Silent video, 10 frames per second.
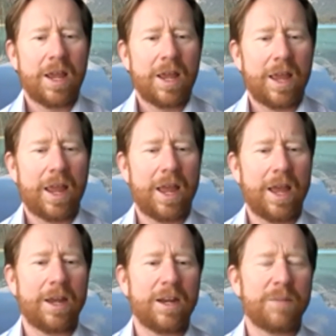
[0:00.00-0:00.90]

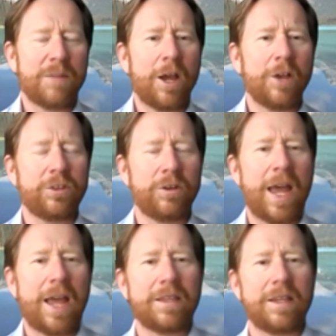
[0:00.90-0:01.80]
But I also
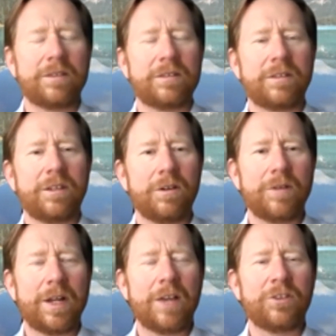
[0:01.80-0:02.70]
had this,
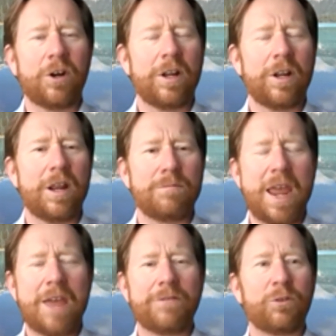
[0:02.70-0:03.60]
when I started in
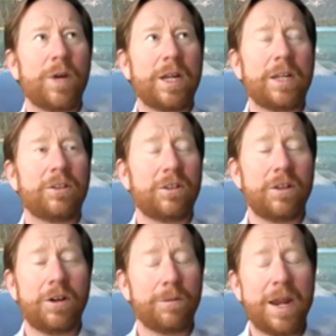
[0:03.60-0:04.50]
May of
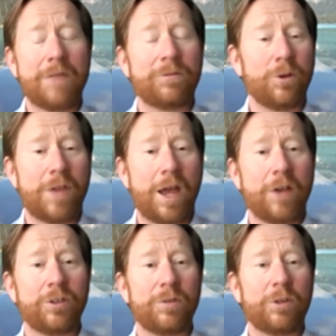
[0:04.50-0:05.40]

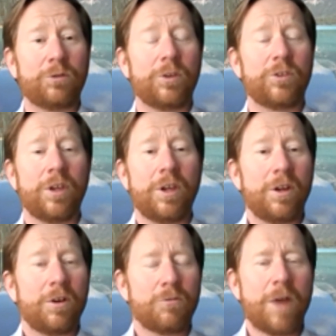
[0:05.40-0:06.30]
2000, which was
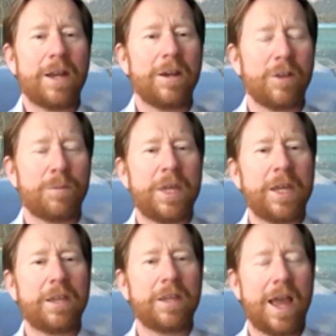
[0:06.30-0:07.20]
right near the peak
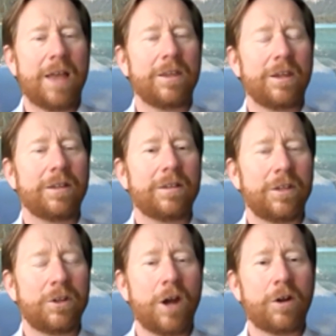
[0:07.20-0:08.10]
of the
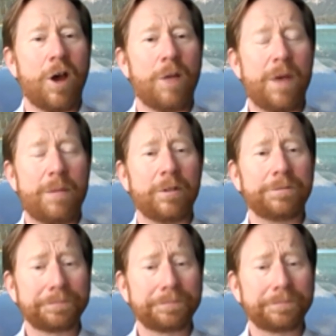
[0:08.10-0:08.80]
dot-com bubble,